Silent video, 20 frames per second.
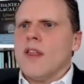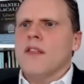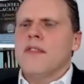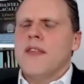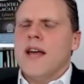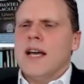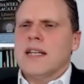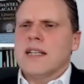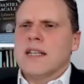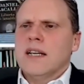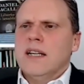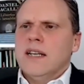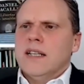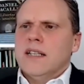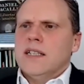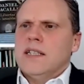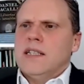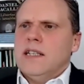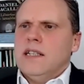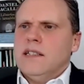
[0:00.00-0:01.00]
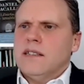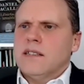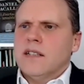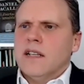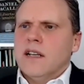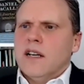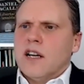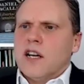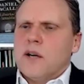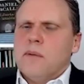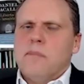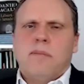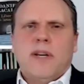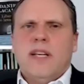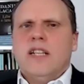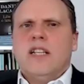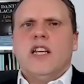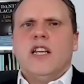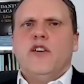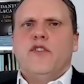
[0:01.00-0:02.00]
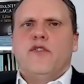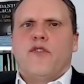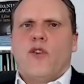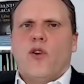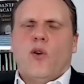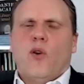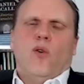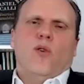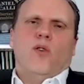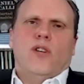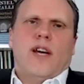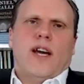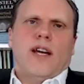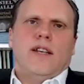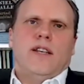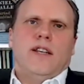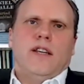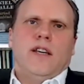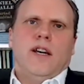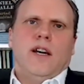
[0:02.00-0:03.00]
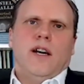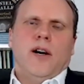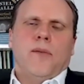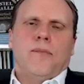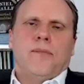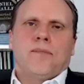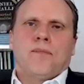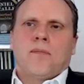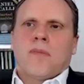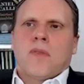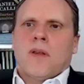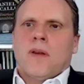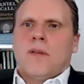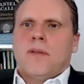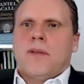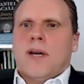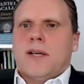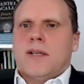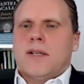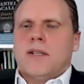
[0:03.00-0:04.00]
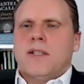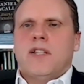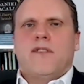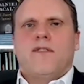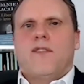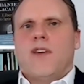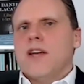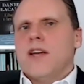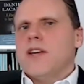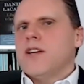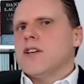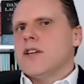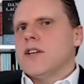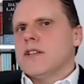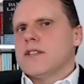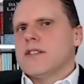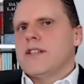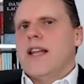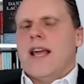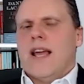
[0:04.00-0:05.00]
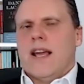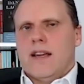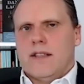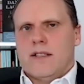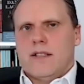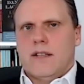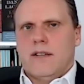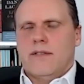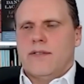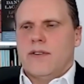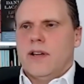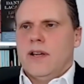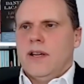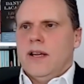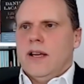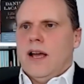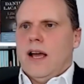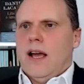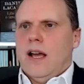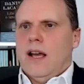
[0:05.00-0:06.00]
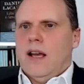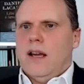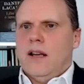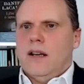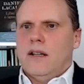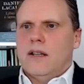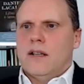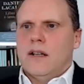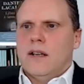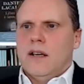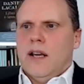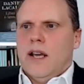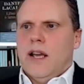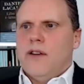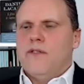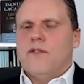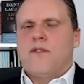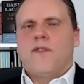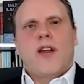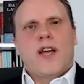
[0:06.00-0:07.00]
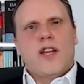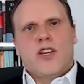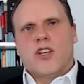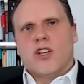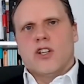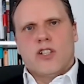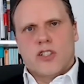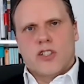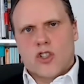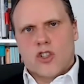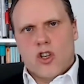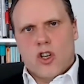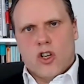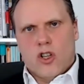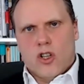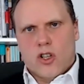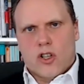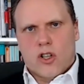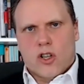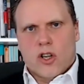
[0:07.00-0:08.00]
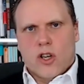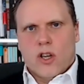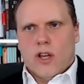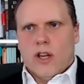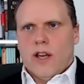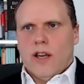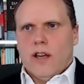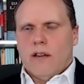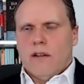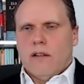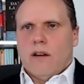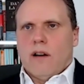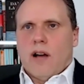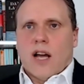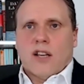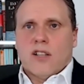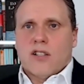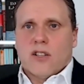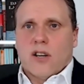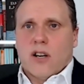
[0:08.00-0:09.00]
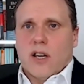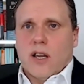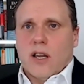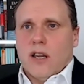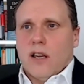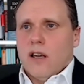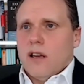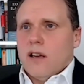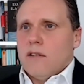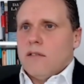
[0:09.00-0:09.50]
that this completely flawed idea that deflation is negative and inflation is good actually